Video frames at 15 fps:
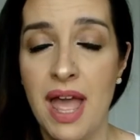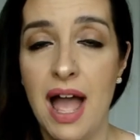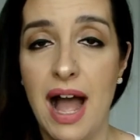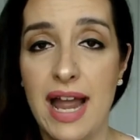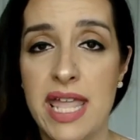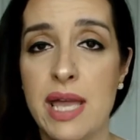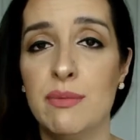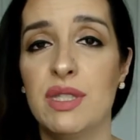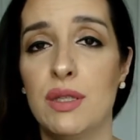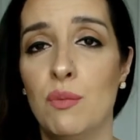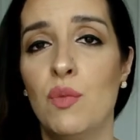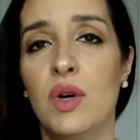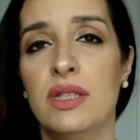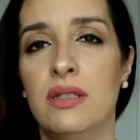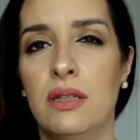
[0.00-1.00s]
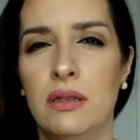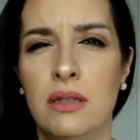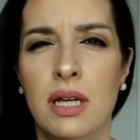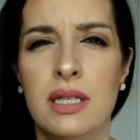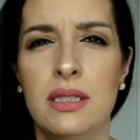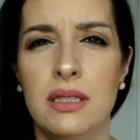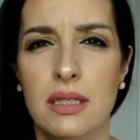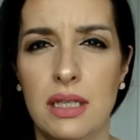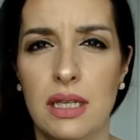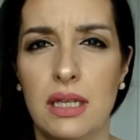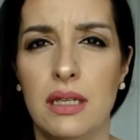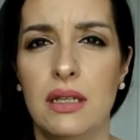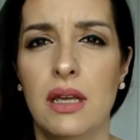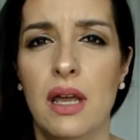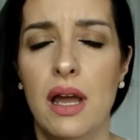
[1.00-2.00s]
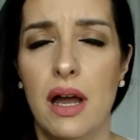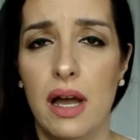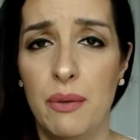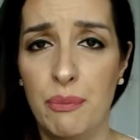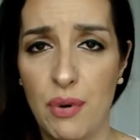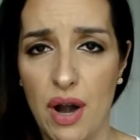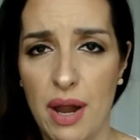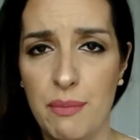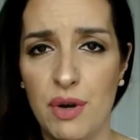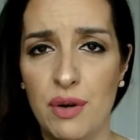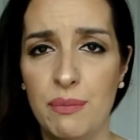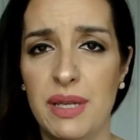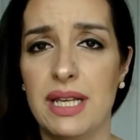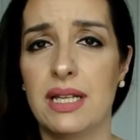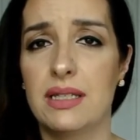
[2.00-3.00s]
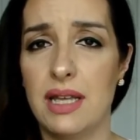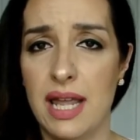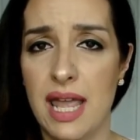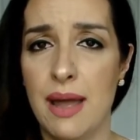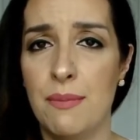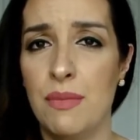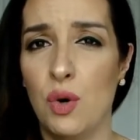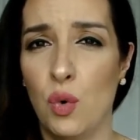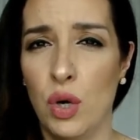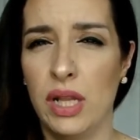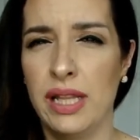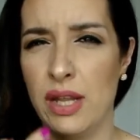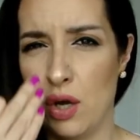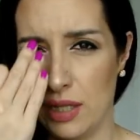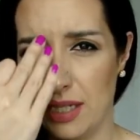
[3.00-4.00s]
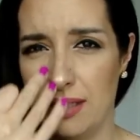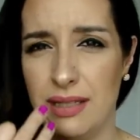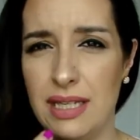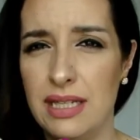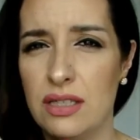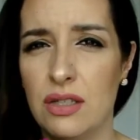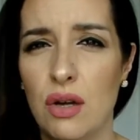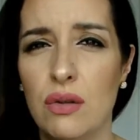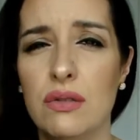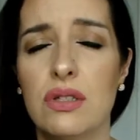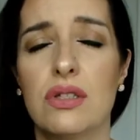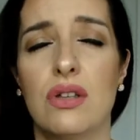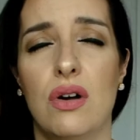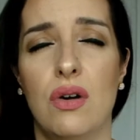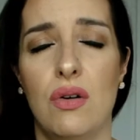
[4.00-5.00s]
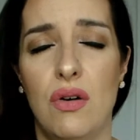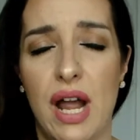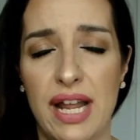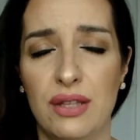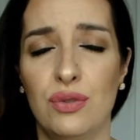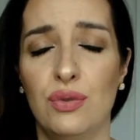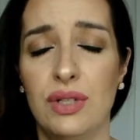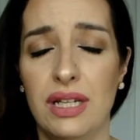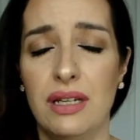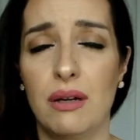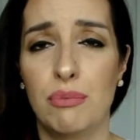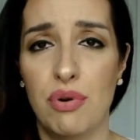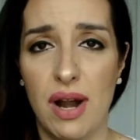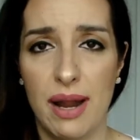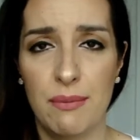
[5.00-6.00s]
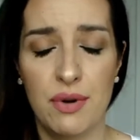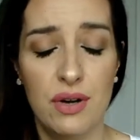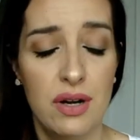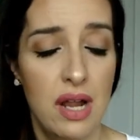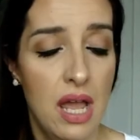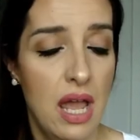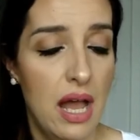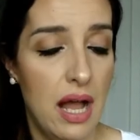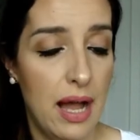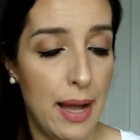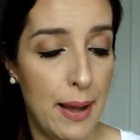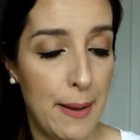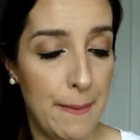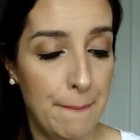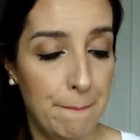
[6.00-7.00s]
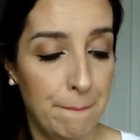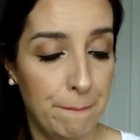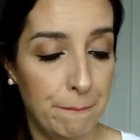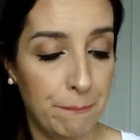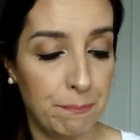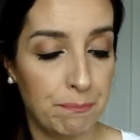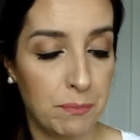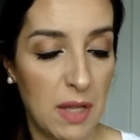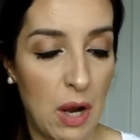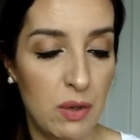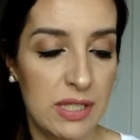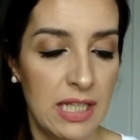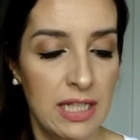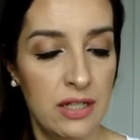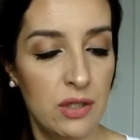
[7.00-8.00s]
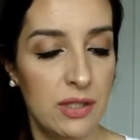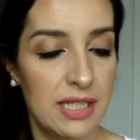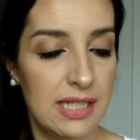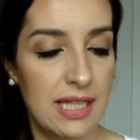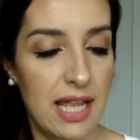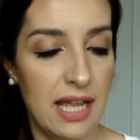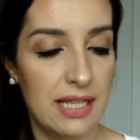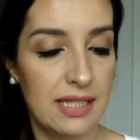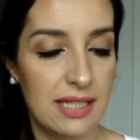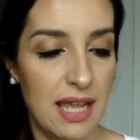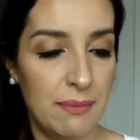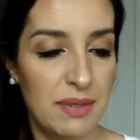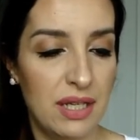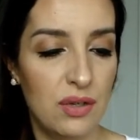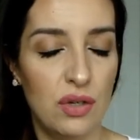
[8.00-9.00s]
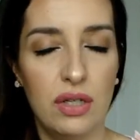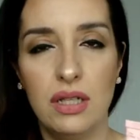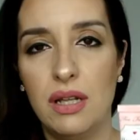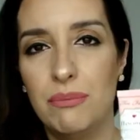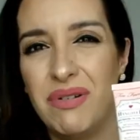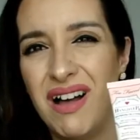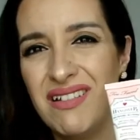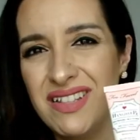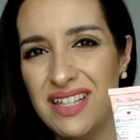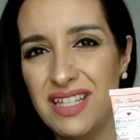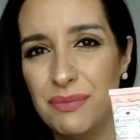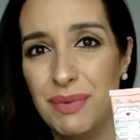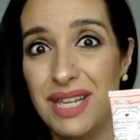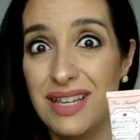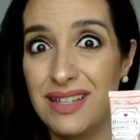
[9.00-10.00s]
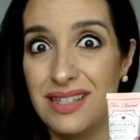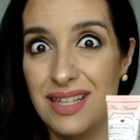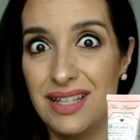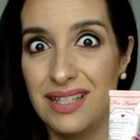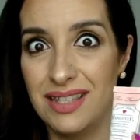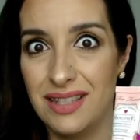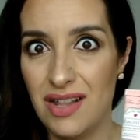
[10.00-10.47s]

I am someone that does need a primer because I am oily on the T-zone, so I do need a primer. I was a little skeptical about this because it